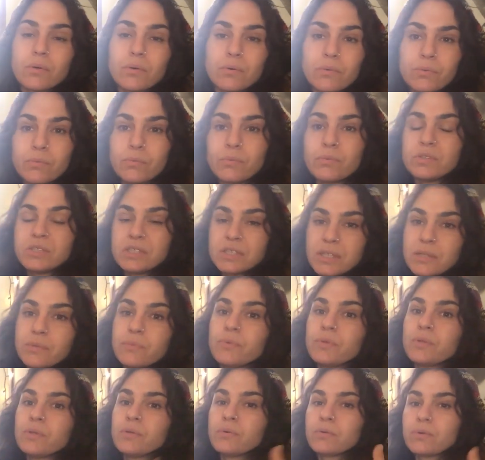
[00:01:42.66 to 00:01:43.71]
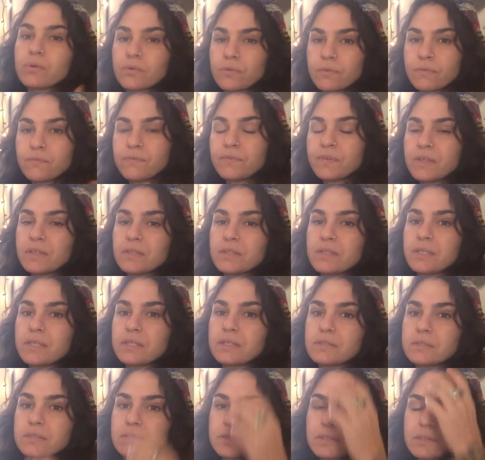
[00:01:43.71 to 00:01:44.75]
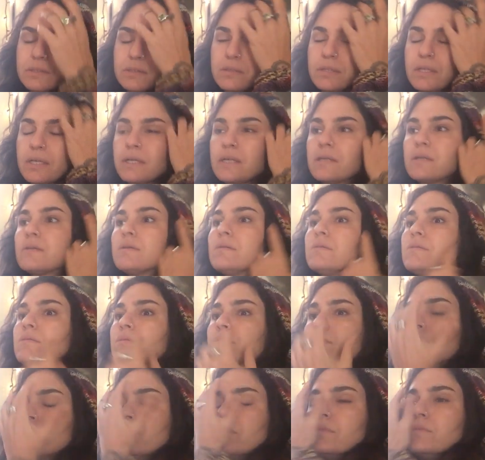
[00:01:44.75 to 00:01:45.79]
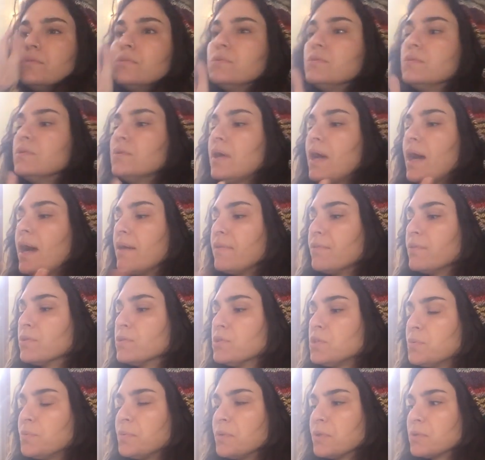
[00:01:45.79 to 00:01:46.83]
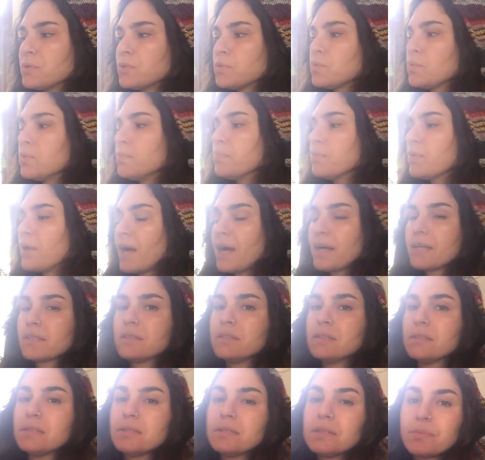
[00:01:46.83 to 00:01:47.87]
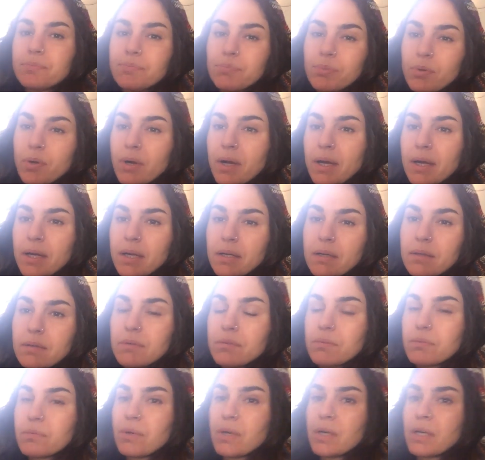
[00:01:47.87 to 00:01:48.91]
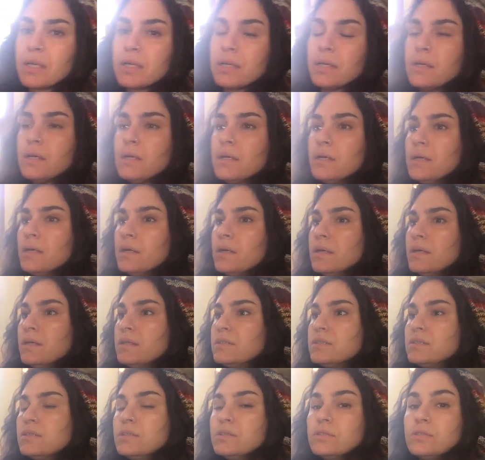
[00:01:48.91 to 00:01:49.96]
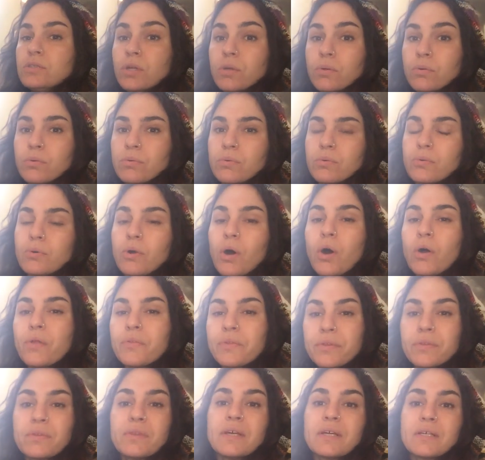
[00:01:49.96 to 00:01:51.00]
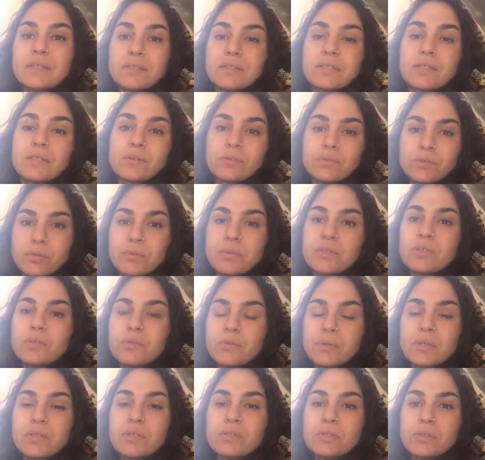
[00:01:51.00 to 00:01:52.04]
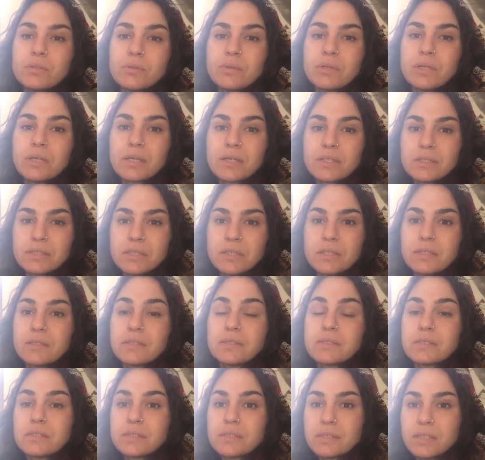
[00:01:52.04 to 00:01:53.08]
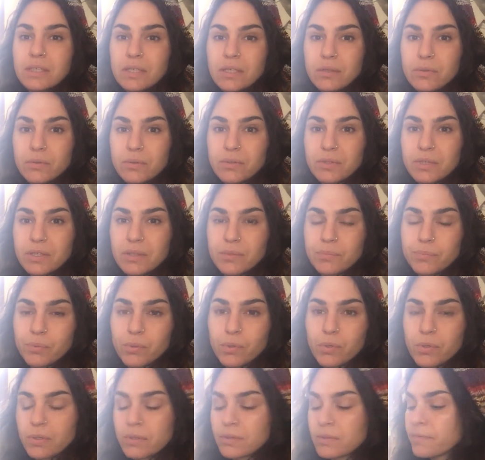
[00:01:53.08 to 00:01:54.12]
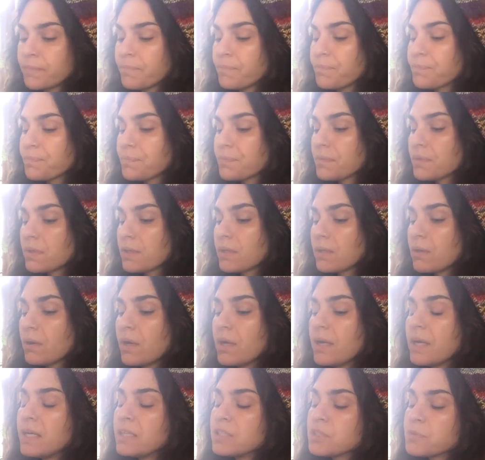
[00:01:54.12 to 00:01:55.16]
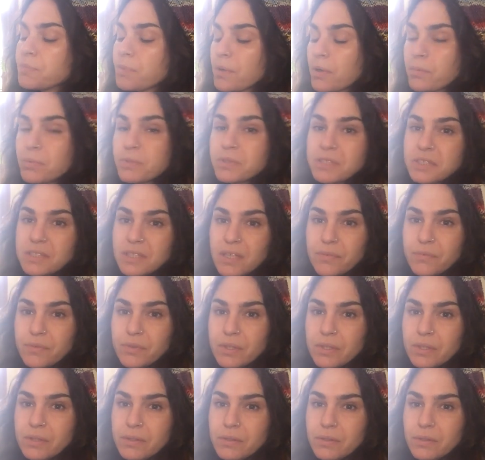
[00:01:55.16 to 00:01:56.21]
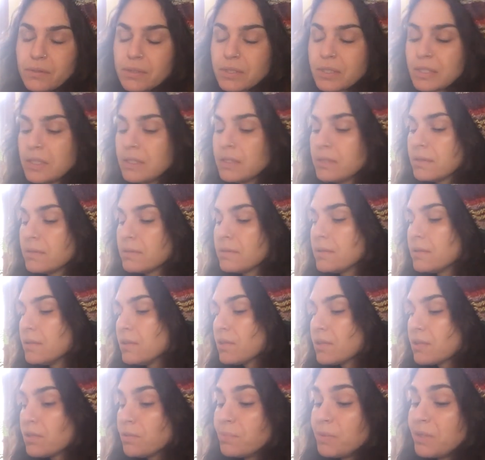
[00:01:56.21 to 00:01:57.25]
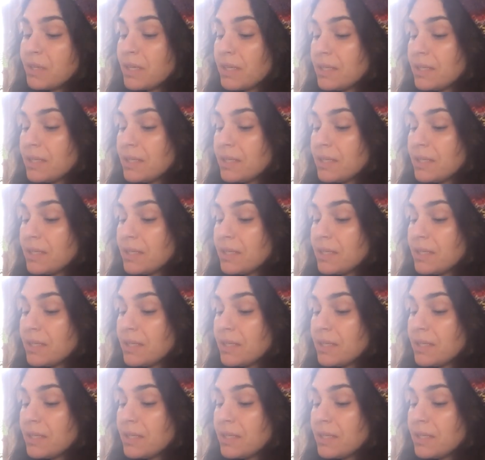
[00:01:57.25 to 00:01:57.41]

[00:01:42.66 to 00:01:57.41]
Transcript: own sit with your own feelings like have your spiritual practice pray right D- don't all the things that you're doing doing doing i see this as equally important it's probably 70 30 could be